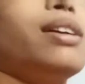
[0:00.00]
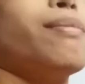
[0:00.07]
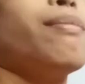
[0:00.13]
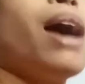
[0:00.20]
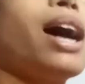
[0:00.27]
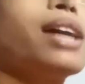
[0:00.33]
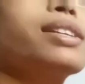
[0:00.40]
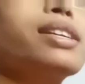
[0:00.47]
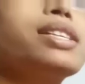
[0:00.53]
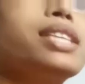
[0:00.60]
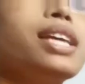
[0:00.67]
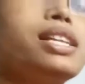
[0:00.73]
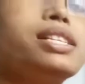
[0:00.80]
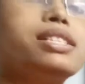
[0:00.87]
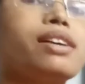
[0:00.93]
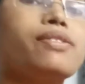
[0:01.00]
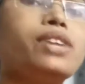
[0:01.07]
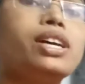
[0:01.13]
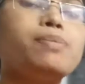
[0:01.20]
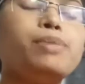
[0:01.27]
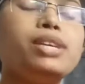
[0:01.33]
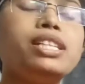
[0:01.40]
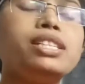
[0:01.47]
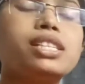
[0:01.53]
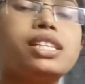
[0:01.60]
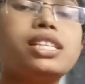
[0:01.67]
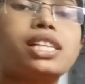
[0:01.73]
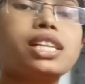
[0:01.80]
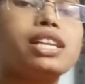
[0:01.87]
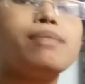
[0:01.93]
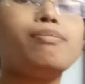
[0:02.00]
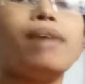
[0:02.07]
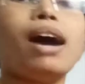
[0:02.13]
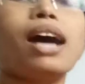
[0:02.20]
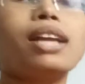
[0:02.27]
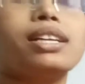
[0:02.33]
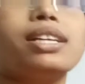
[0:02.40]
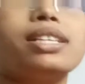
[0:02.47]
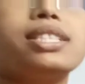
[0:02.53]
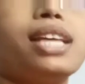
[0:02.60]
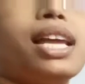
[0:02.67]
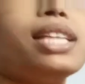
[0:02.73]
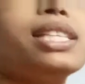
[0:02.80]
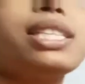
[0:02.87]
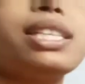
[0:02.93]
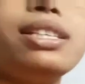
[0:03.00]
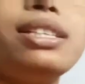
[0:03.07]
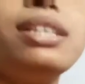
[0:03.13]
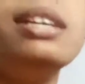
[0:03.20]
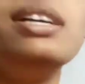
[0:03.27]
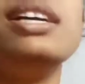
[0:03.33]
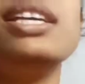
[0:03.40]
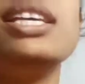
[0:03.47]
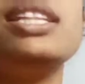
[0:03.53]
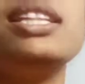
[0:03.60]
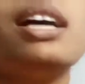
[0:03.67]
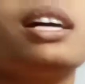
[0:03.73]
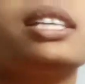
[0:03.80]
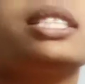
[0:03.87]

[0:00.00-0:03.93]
bark cells of the means tree bark cells in the